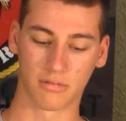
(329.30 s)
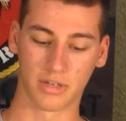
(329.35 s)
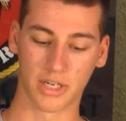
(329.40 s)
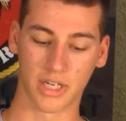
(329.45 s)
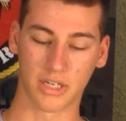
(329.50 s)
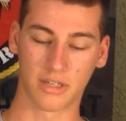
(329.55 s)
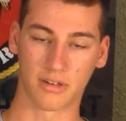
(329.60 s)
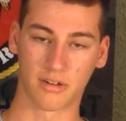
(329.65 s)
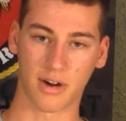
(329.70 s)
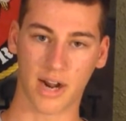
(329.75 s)

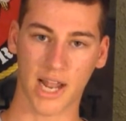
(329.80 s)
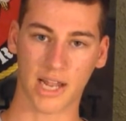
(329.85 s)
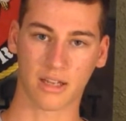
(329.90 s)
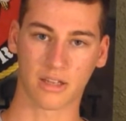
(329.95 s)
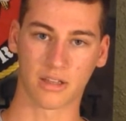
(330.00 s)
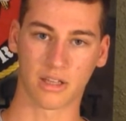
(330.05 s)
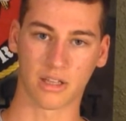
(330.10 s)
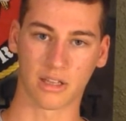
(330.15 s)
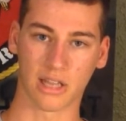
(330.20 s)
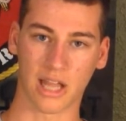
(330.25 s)

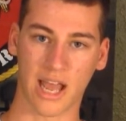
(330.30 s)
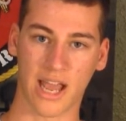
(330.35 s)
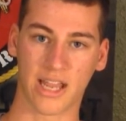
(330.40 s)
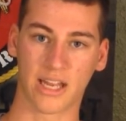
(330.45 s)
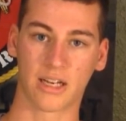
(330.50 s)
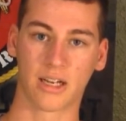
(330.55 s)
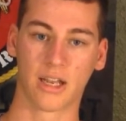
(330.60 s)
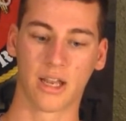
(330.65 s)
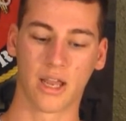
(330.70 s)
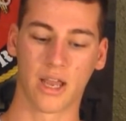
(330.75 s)
redirect the
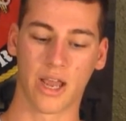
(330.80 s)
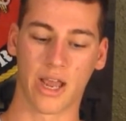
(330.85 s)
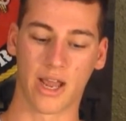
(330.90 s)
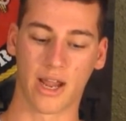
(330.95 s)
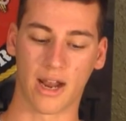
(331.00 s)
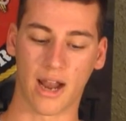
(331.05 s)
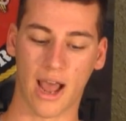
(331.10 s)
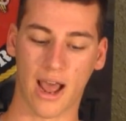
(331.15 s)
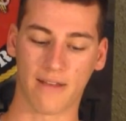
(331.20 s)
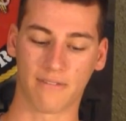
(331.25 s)
light
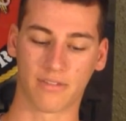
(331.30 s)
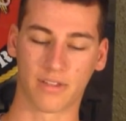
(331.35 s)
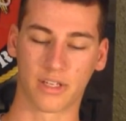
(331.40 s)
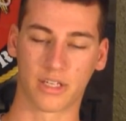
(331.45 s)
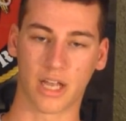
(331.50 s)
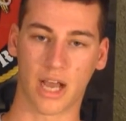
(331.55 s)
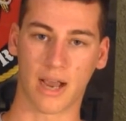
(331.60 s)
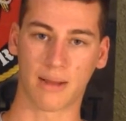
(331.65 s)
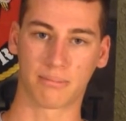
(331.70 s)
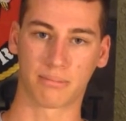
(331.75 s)
and have the
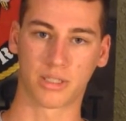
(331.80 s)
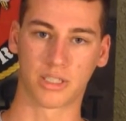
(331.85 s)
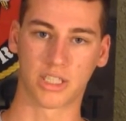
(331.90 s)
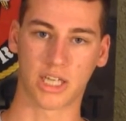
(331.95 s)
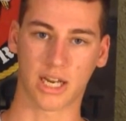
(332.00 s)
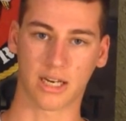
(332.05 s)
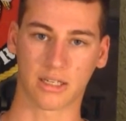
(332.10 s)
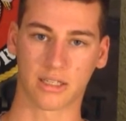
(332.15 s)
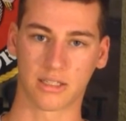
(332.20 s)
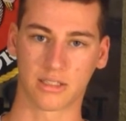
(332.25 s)
dot
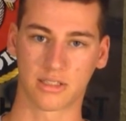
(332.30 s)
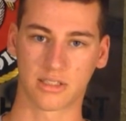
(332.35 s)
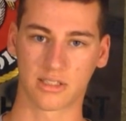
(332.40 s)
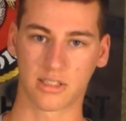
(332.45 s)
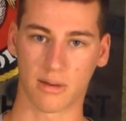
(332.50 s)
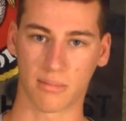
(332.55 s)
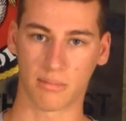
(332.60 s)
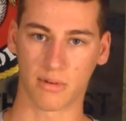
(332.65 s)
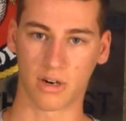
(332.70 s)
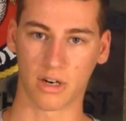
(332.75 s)
projected
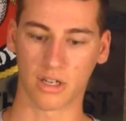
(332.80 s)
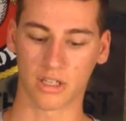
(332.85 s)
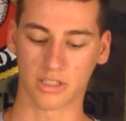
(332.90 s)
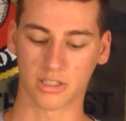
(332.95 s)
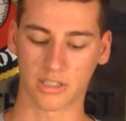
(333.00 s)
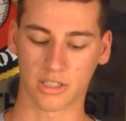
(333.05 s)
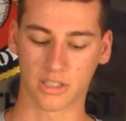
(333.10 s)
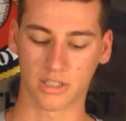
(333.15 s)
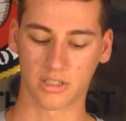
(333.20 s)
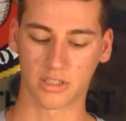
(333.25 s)
somewhere
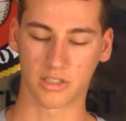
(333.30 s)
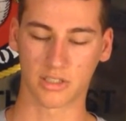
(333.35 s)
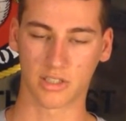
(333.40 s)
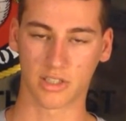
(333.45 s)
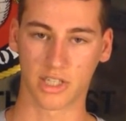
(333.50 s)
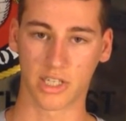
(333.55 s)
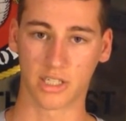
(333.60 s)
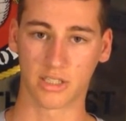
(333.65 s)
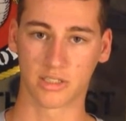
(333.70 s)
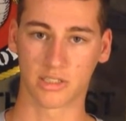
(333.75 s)
else on the
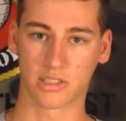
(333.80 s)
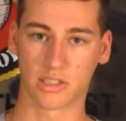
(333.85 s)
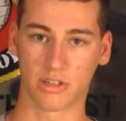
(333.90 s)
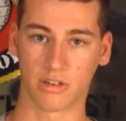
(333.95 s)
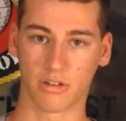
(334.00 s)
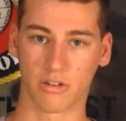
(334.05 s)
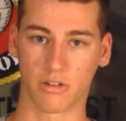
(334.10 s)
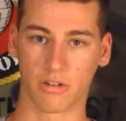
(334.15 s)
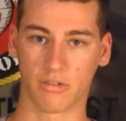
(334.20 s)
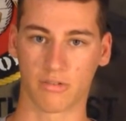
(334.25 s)
screen,
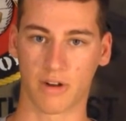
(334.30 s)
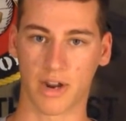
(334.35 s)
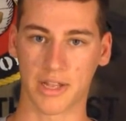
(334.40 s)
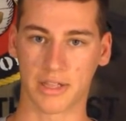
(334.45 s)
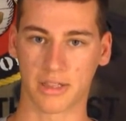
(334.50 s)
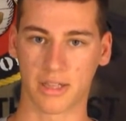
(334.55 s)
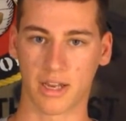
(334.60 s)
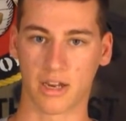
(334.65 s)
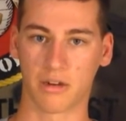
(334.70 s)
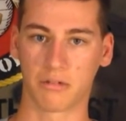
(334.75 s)
so
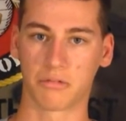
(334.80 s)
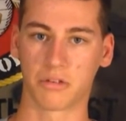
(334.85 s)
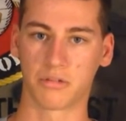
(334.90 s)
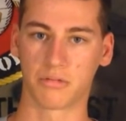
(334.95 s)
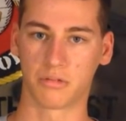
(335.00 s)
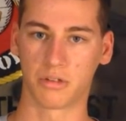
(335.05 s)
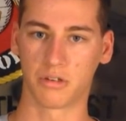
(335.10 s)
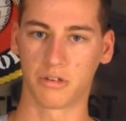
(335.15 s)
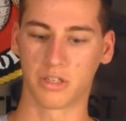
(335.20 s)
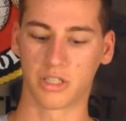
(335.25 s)
right there
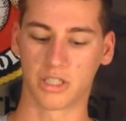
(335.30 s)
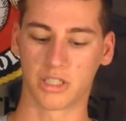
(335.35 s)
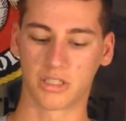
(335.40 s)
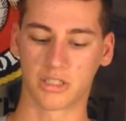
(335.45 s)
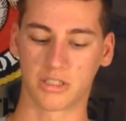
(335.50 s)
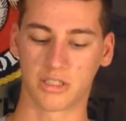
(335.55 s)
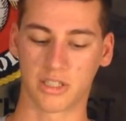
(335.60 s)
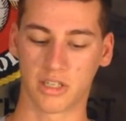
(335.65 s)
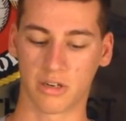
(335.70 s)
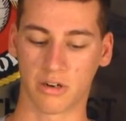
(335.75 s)
would ruin
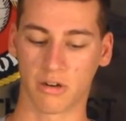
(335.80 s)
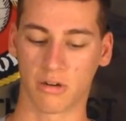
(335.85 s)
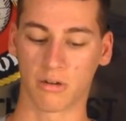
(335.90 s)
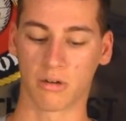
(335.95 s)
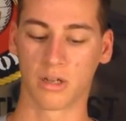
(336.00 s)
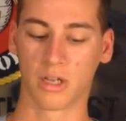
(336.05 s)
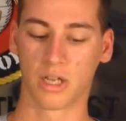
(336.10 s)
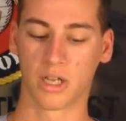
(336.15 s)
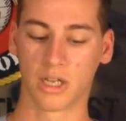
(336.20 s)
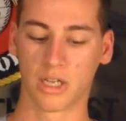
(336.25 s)
your
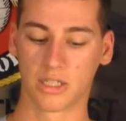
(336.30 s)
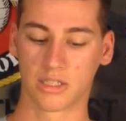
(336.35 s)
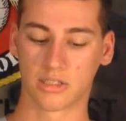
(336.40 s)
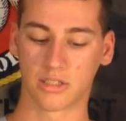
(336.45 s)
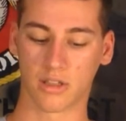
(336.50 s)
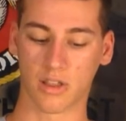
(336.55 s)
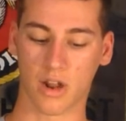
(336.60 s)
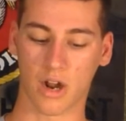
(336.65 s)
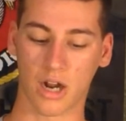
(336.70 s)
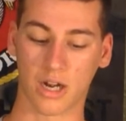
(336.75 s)
zero.
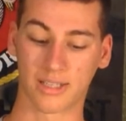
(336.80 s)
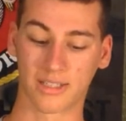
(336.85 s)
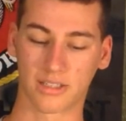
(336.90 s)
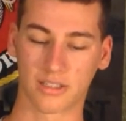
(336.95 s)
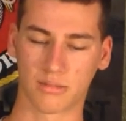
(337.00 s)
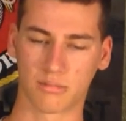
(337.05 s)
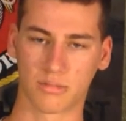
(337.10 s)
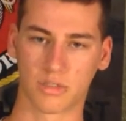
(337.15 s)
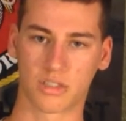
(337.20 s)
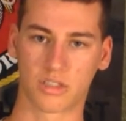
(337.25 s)
So there are
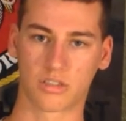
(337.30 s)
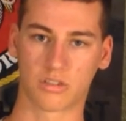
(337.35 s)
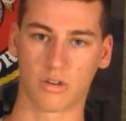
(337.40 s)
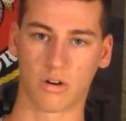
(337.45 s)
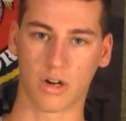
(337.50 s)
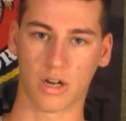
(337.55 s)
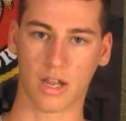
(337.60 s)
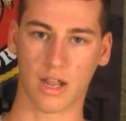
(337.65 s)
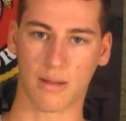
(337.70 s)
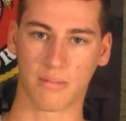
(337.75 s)
some
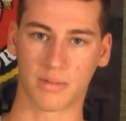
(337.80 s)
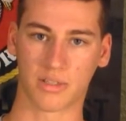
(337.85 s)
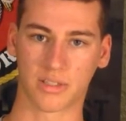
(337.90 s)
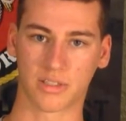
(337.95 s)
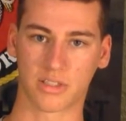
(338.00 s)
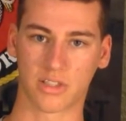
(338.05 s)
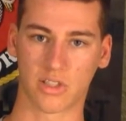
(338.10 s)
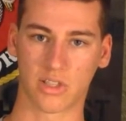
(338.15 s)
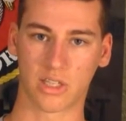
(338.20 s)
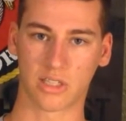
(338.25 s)

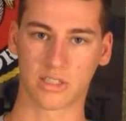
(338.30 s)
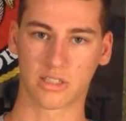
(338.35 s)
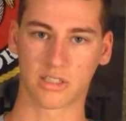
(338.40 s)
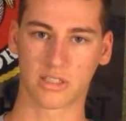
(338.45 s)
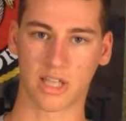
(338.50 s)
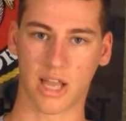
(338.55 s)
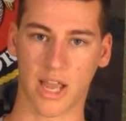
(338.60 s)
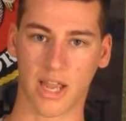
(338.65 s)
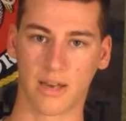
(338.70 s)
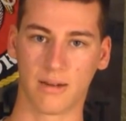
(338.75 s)
shortcomings to this
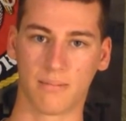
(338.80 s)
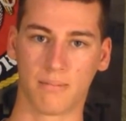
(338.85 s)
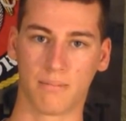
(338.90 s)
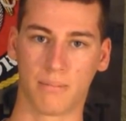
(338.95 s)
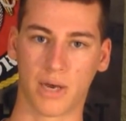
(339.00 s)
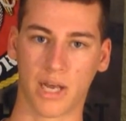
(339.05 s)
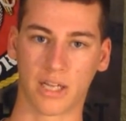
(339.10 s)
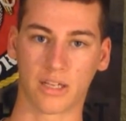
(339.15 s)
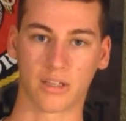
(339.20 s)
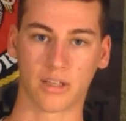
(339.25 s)
sight,
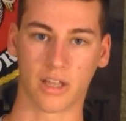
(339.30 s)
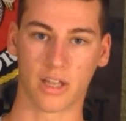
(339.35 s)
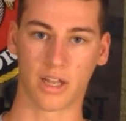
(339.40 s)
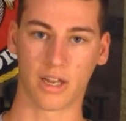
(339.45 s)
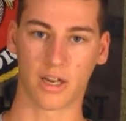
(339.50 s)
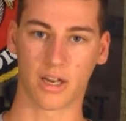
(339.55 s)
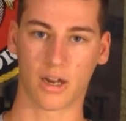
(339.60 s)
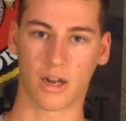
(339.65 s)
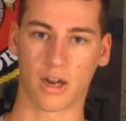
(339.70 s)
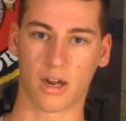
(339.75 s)
but
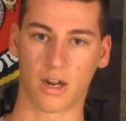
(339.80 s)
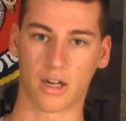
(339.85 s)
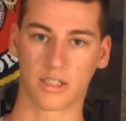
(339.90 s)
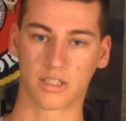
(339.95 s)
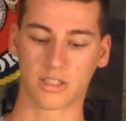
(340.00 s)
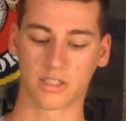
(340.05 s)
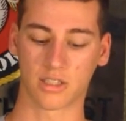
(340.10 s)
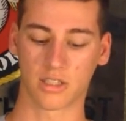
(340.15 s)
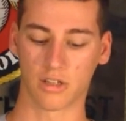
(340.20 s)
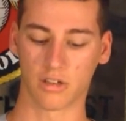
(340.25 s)
they are
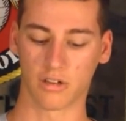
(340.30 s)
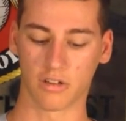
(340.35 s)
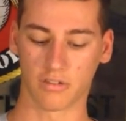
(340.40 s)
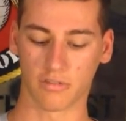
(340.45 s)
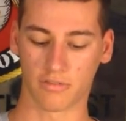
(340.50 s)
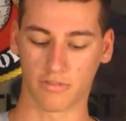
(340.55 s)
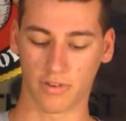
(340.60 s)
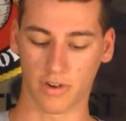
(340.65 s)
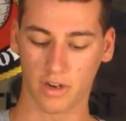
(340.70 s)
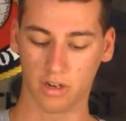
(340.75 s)
still
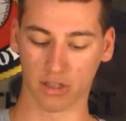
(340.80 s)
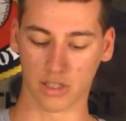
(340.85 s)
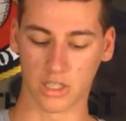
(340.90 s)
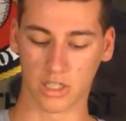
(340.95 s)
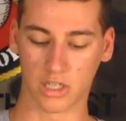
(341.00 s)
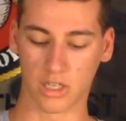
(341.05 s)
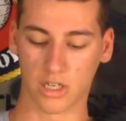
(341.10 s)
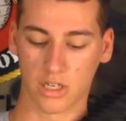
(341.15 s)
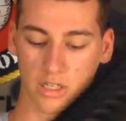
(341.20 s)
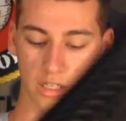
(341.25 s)

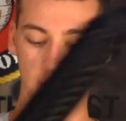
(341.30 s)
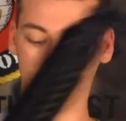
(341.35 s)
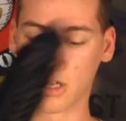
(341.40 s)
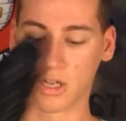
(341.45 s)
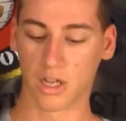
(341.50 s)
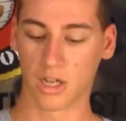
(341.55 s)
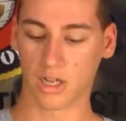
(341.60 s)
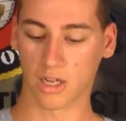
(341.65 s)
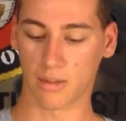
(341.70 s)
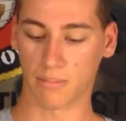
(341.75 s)
fairly good
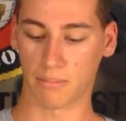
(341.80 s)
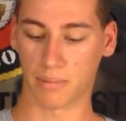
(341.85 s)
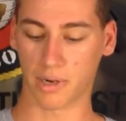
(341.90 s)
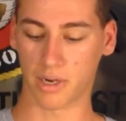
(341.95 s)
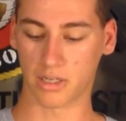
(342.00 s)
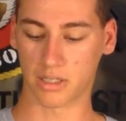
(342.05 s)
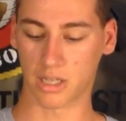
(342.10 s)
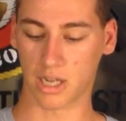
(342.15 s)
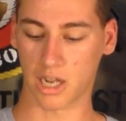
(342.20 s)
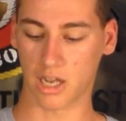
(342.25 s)

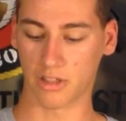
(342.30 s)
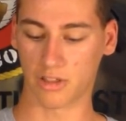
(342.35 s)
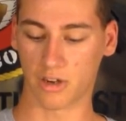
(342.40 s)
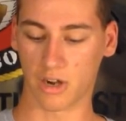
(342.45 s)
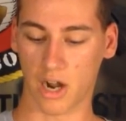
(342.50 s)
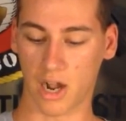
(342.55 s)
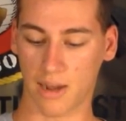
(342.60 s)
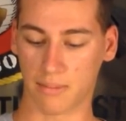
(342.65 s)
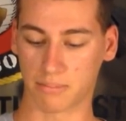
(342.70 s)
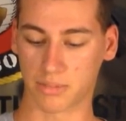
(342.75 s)
compared to
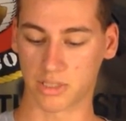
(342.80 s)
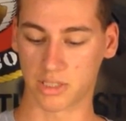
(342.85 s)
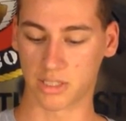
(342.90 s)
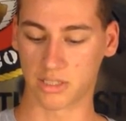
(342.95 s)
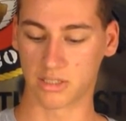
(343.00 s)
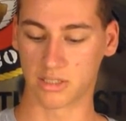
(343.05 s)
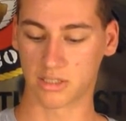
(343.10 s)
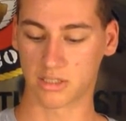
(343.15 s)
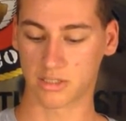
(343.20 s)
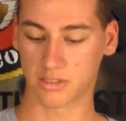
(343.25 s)
other
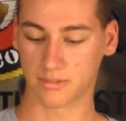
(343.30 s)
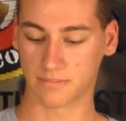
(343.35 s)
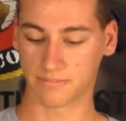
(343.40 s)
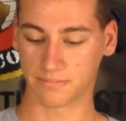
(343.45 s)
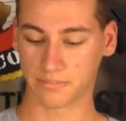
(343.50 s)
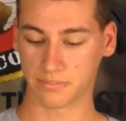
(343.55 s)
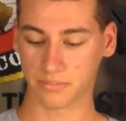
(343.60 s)
options.